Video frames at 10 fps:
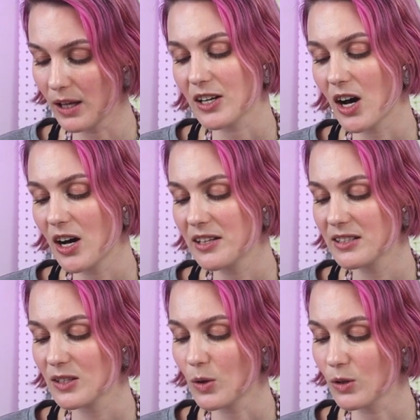
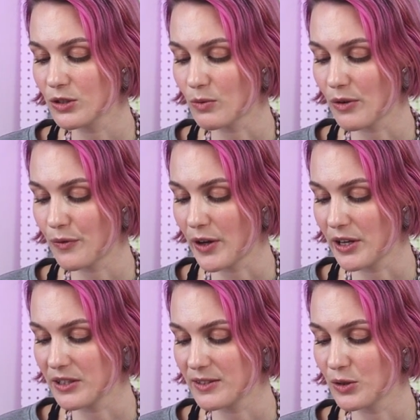Akans also
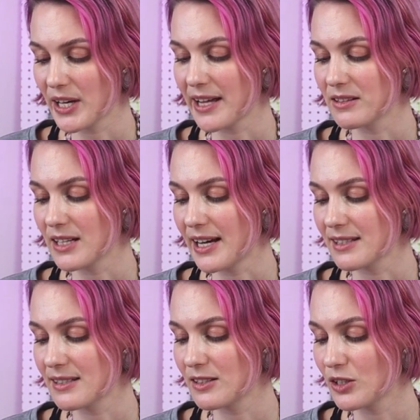refer to kente
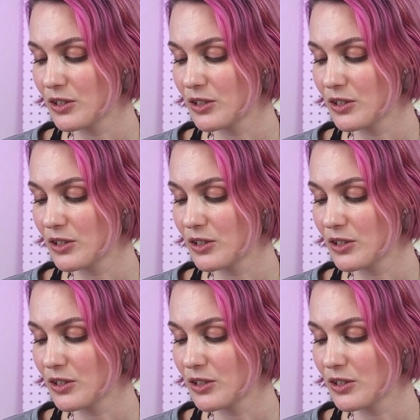as